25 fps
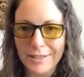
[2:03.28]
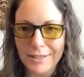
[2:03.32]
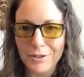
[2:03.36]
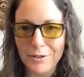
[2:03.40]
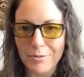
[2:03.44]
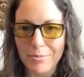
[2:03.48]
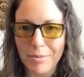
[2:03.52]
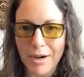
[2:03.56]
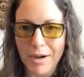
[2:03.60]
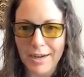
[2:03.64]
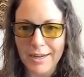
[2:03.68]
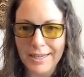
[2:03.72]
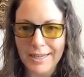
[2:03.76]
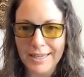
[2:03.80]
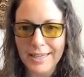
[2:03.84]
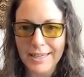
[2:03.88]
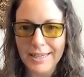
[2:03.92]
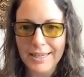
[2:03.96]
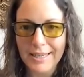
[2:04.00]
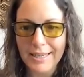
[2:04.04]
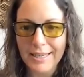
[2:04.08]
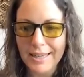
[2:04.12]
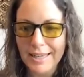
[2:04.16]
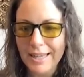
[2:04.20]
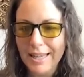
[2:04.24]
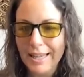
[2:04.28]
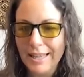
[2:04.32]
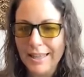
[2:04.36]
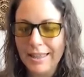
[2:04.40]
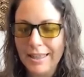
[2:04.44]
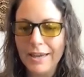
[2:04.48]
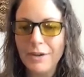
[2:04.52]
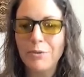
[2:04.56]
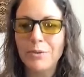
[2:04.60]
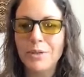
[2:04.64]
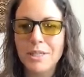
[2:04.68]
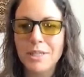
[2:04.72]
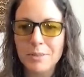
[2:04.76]
in your body
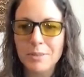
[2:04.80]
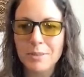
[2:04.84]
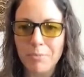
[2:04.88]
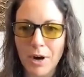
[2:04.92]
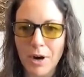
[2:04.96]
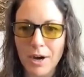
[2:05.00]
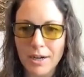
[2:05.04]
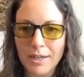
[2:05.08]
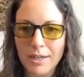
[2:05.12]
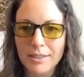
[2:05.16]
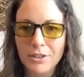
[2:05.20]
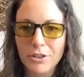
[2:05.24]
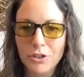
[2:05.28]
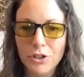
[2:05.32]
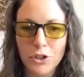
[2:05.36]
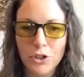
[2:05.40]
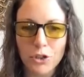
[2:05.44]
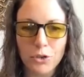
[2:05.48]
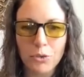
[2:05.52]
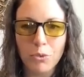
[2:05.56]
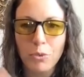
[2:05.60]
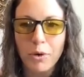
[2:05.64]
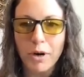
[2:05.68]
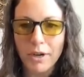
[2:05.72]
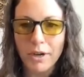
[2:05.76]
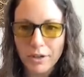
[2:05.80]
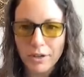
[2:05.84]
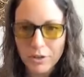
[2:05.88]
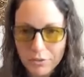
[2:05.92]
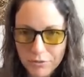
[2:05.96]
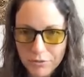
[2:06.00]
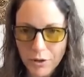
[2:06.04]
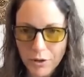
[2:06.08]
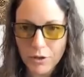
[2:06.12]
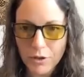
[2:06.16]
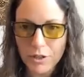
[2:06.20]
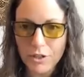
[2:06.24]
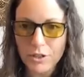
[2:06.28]
they respond to where you
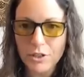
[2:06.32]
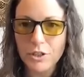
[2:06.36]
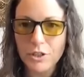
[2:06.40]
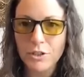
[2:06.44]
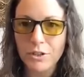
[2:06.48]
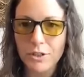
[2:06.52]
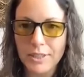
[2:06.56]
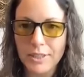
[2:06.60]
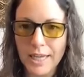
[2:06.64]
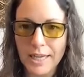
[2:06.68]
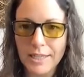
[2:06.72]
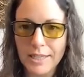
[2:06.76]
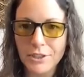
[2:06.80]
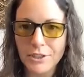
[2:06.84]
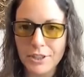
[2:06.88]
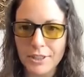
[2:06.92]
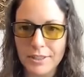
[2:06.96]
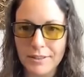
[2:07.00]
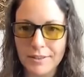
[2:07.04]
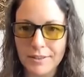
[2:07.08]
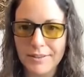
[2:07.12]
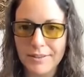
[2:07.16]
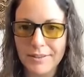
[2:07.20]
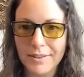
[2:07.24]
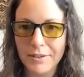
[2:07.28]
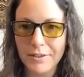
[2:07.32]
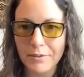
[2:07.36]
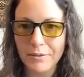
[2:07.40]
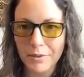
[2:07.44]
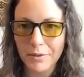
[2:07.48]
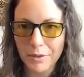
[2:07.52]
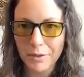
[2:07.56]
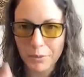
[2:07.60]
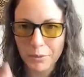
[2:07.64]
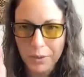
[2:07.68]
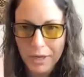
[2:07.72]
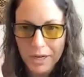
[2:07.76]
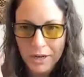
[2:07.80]
focus your attention you,
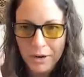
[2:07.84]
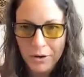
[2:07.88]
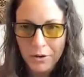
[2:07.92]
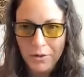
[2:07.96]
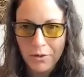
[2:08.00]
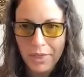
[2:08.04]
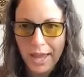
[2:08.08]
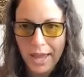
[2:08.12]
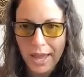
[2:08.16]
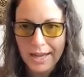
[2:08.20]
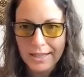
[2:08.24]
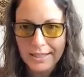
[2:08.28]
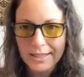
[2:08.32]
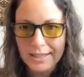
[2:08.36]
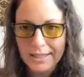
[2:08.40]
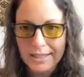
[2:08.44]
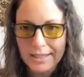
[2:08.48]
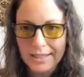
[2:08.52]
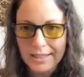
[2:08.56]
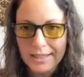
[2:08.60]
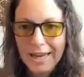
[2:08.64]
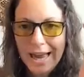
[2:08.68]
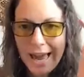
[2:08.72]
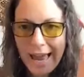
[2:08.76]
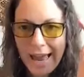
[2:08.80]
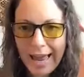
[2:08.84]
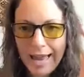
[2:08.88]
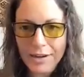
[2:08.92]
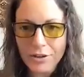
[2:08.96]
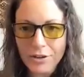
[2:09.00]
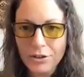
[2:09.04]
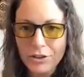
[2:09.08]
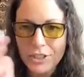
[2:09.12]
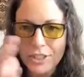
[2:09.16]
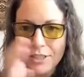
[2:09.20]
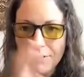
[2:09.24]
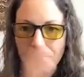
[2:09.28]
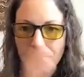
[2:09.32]
we, we know that
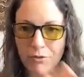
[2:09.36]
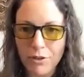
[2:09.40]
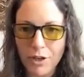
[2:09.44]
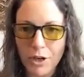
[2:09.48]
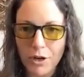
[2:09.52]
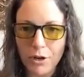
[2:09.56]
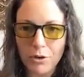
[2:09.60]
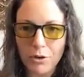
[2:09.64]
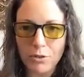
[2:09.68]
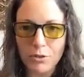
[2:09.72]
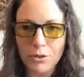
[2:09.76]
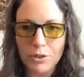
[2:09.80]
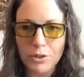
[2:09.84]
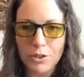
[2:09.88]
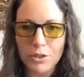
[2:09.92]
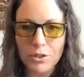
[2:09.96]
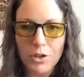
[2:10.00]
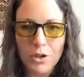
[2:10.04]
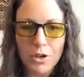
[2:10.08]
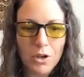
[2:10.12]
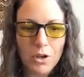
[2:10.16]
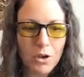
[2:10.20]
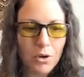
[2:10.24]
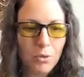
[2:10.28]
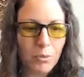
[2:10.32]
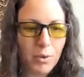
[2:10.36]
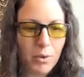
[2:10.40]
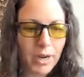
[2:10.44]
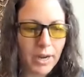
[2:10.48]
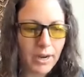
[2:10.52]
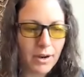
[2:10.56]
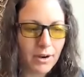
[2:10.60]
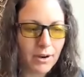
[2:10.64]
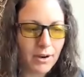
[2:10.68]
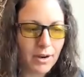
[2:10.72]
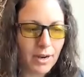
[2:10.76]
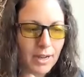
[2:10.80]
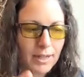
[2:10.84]
energy flows
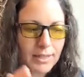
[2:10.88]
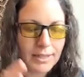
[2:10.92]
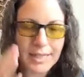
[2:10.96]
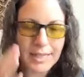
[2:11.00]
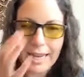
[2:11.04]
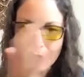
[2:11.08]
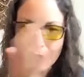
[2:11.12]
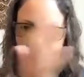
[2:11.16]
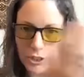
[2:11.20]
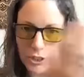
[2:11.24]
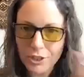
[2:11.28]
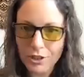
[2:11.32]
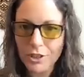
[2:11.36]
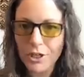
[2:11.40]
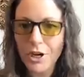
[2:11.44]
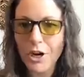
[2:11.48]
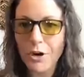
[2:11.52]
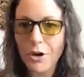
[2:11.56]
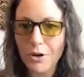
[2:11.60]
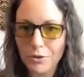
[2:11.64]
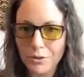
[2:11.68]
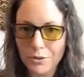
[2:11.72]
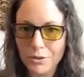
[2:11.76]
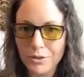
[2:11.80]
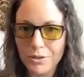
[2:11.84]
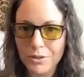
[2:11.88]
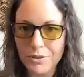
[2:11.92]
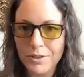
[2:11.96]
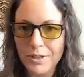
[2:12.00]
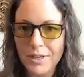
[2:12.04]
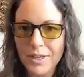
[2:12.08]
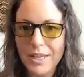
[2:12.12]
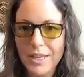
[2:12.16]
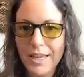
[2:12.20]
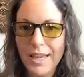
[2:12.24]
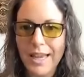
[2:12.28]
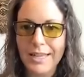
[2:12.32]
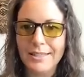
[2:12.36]
where attention goes
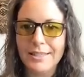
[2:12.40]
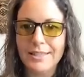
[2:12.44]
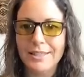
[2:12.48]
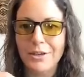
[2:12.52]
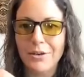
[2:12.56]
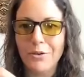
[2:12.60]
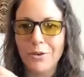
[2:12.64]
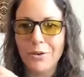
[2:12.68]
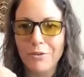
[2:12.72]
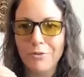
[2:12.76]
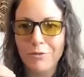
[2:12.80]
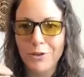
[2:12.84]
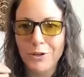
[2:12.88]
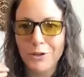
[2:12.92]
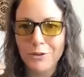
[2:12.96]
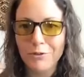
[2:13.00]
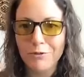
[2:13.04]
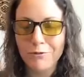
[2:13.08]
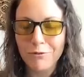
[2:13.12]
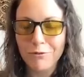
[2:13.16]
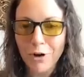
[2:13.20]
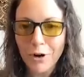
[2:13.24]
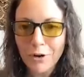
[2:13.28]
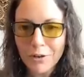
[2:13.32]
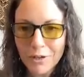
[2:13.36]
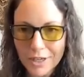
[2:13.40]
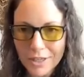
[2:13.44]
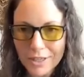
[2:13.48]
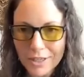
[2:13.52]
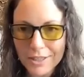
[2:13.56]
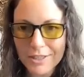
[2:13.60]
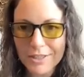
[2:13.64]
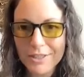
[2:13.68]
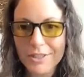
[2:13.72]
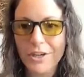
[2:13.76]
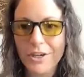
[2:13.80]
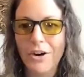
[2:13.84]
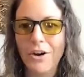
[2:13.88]
and so if you're
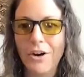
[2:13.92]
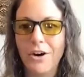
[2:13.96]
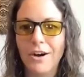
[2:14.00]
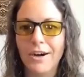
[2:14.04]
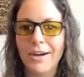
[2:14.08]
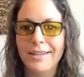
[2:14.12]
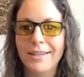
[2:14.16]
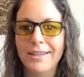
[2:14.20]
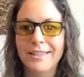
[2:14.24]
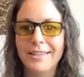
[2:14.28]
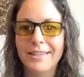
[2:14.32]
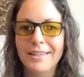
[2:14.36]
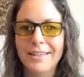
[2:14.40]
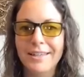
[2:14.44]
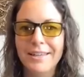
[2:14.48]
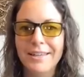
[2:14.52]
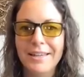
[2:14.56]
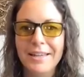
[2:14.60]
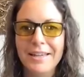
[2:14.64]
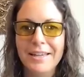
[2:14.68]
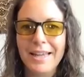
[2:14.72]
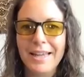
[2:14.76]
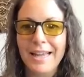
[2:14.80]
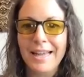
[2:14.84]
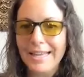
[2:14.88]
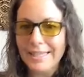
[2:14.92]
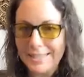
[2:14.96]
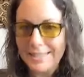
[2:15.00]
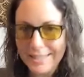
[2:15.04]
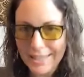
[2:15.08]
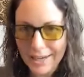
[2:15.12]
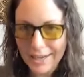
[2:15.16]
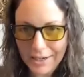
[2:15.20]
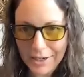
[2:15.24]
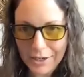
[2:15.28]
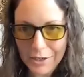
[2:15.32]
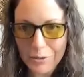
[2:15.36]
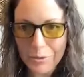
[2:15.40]
focused on it's
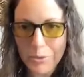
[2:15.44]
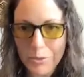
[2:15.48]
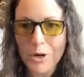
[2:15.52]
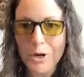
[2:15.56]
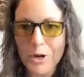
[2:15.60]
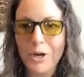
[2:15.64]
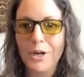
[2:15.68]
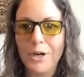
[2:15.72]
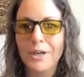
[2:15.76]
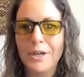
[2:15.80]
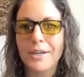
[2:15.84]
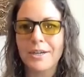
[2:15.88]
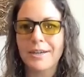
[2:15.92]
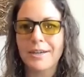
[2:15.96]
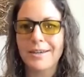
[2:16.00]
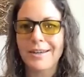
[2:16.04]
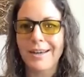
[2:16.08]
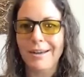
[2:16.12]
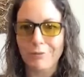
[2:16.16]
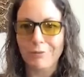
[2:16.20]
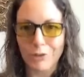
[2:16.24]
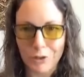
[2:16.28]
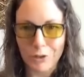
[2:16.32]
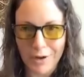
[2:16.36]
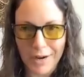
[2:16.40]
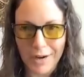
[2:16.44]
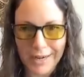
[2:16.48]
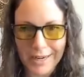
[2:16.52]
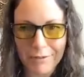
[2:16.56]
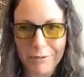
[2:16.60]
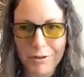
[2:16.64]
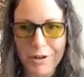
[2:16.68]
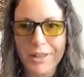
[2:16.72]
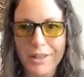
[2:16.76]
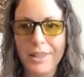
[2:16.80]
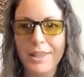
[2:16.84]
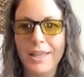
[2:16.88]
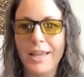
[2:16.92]
not going to work, I've tried
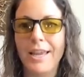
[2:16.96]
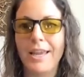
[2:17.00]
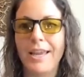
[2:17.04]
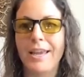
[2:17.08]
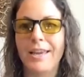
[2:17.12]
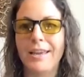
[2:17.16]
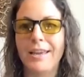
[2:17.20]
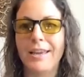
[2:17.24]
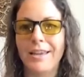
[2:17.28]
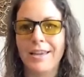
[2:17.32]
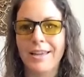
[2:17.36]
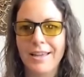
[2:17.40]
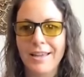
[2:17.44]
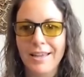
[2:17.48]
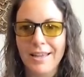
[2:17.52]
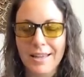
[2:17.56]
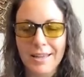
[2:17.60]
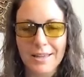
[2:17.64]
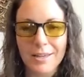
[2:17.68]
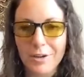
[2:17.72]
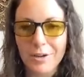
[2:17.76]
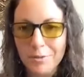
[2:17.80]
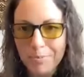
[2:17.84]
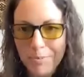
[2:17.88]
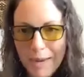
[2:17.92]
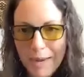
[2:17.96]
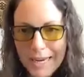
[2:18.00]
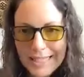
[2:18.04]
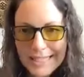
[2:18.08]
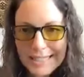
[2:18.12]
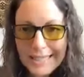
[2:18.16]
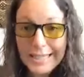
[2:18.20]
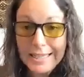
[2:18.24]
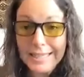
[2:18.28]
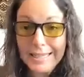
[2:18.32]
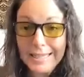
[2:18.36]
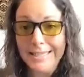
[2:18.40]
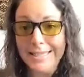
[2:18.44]
everything, you're
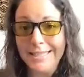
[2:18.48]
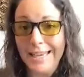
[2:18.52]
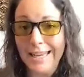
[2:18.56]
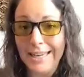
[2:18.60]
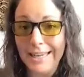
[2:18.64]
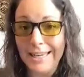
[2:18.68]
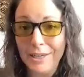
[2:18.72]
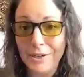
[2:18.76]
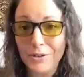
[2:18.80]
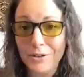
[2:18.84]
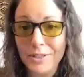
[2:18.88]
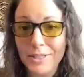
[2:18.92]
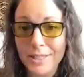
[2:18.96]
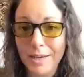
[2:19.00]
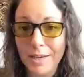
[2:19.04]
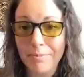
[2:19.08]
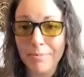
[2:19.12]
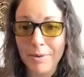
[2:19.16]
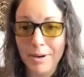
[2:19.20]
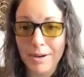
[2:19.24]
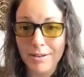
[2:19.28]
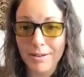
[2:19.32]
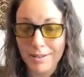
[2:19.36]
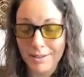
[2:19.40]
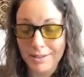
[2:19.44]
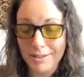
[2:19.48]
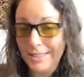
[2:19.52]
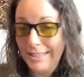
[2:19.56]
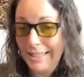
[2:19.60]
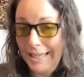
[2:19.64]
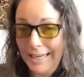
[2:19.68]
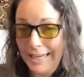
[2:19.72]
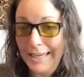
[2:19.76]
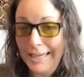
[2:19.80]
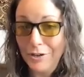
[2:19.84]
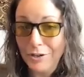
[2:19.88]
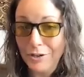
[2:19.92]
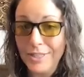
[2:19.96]
basically setting yourself
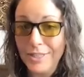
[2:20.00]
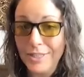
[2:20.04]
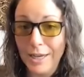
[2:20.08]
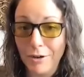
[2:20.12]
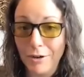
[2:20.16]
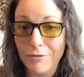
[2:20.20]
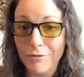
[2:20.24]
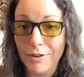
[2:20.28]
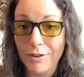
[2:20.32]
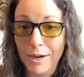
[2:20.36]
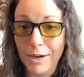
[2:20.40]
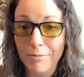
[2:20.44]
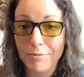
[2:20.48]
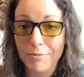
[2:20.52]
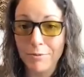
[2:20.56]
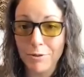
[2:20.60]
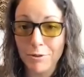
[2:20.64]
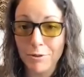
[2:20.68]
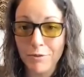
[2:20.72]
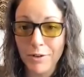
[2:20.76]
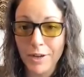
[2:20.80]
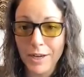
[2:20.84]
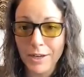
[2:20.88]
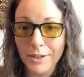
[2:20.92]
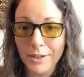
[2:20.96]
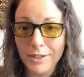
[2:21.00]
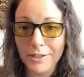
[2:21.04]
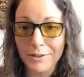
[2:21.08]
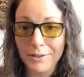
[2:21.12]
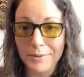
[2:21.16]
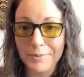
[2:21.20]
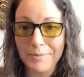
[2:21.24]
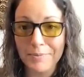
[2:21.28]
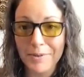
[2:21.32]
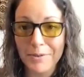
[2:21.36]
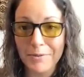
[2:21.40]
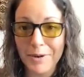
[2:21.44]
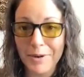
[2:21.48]
setting yourself up for
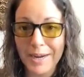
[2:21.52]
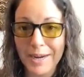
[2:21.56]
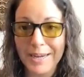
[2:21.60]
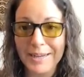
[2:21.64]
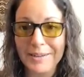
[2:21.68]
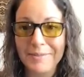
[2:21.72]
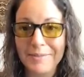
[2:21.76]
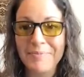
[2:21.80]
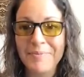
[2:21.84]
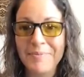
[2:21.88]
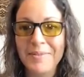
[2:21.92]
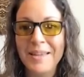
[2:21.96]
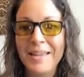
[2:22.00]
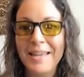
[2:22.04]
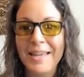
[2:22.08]
failure, right?